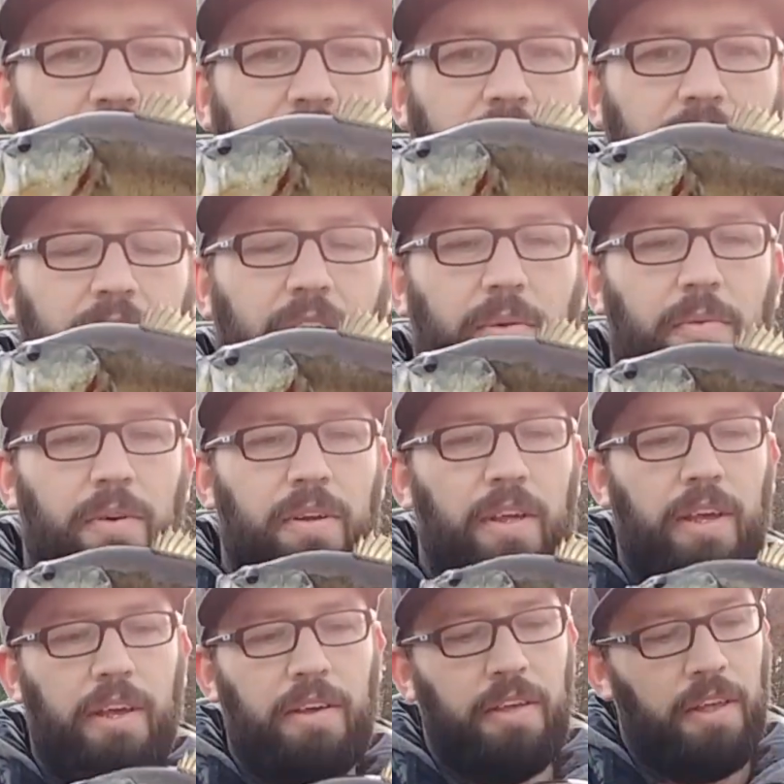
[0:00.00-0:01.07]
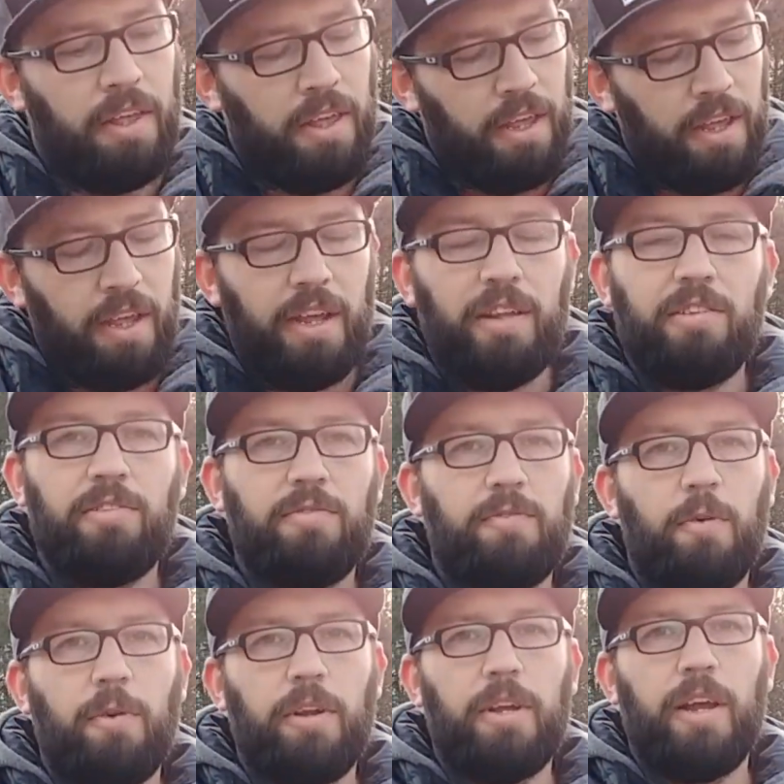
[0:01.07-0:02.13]
yeah, got one. Hell, it's
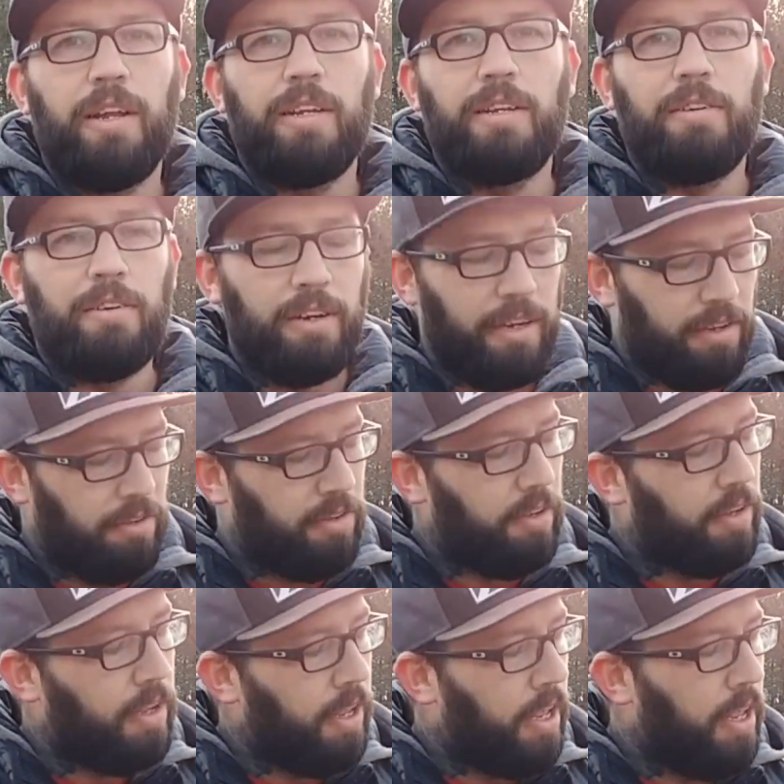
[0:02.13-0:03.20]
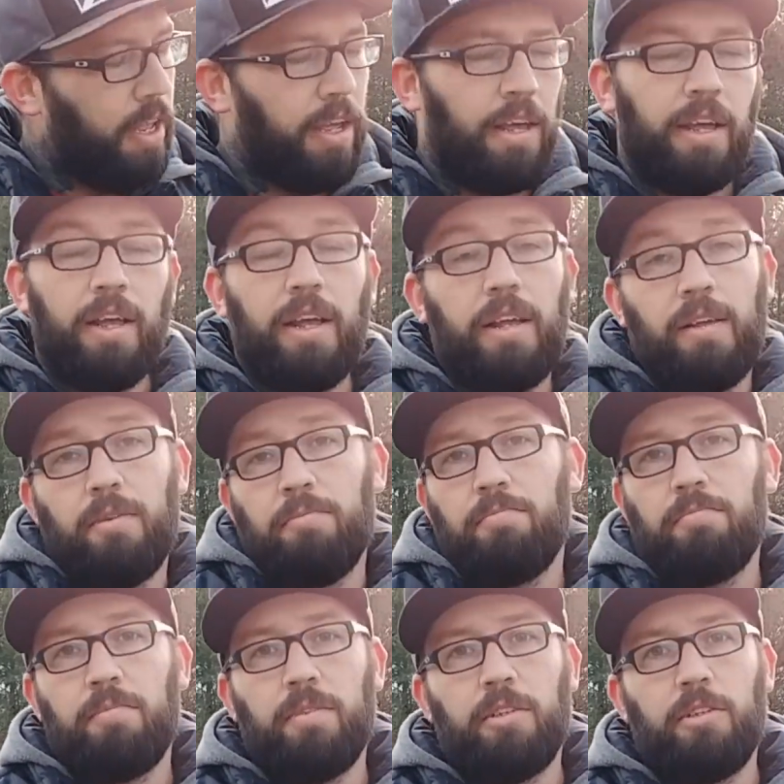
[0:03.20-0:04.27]
49 degrees.
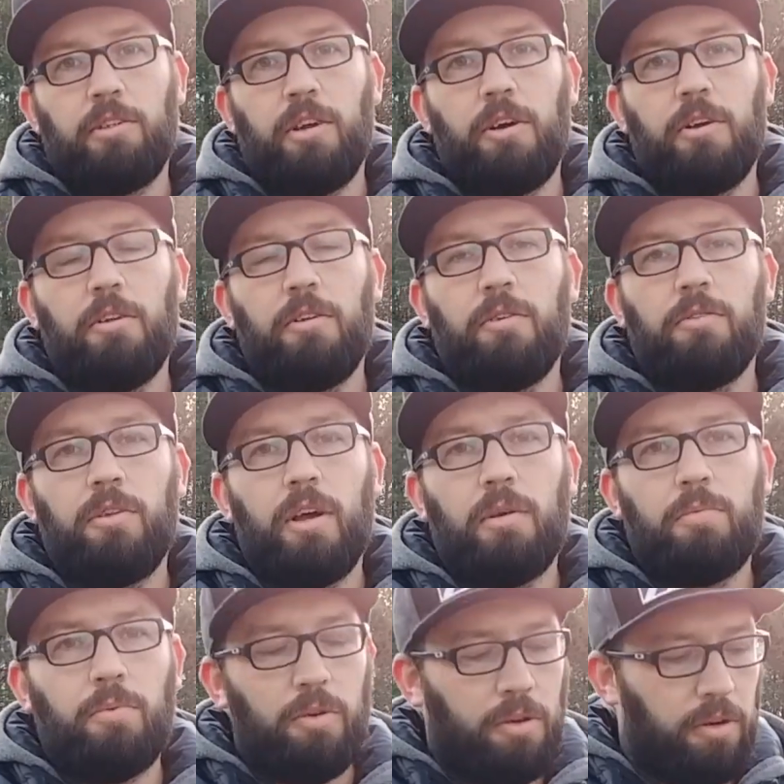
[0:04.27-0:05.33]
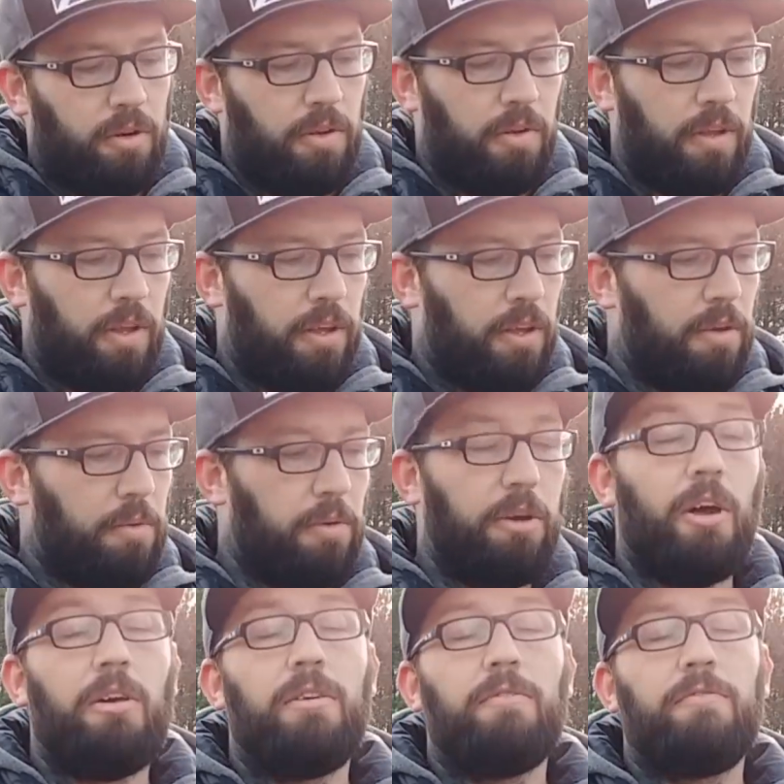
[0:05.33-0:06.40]
Just caught it on Topwater. We're
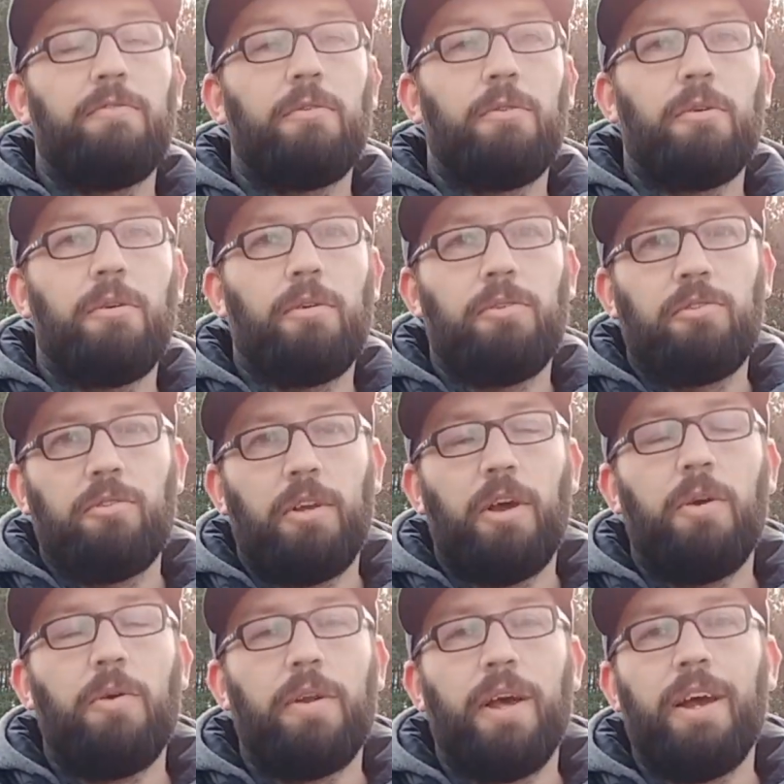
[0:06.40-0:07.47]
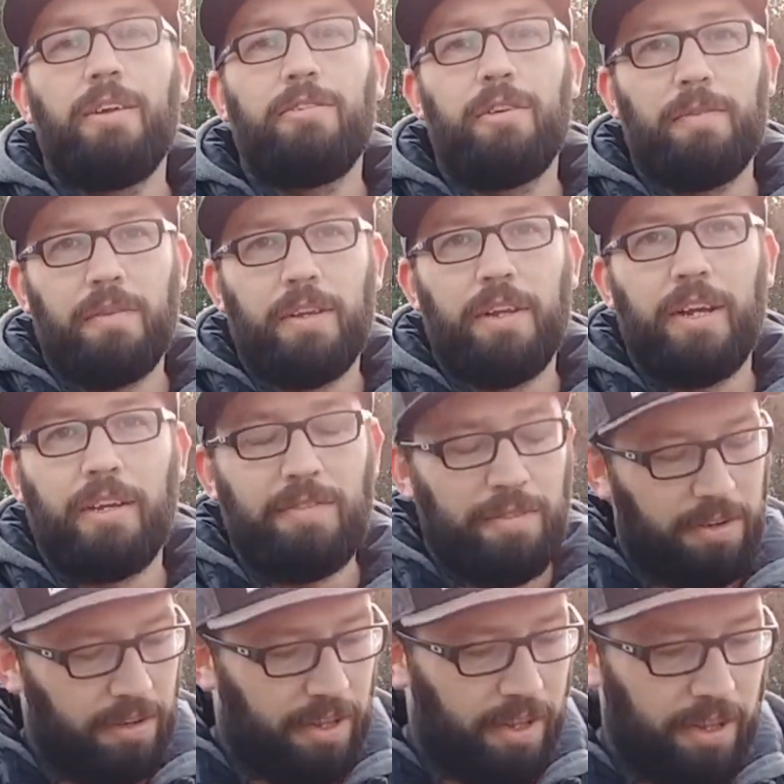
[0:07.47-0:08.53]
calling for snow and ice over the next
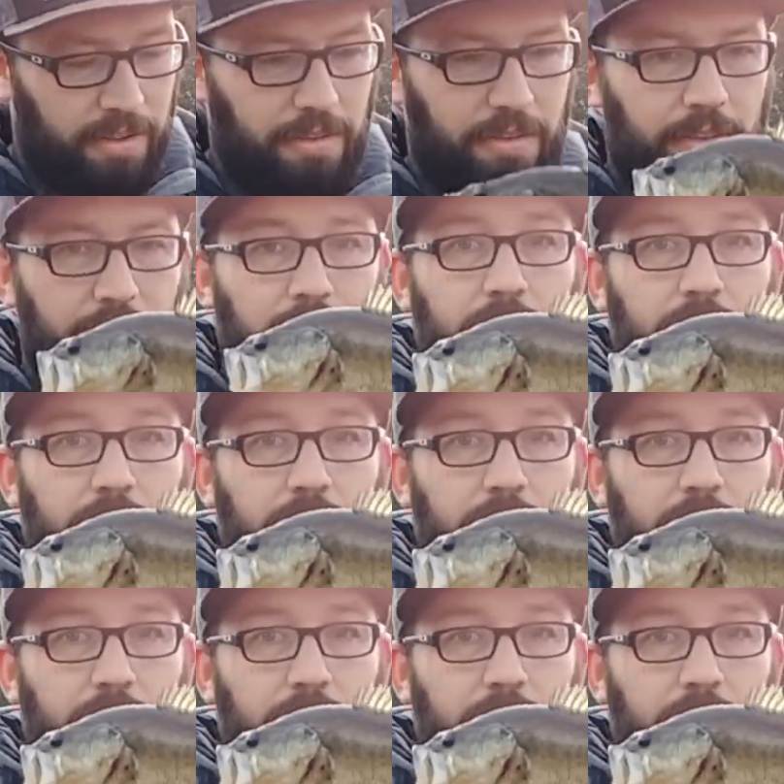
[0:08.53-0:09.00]
few days.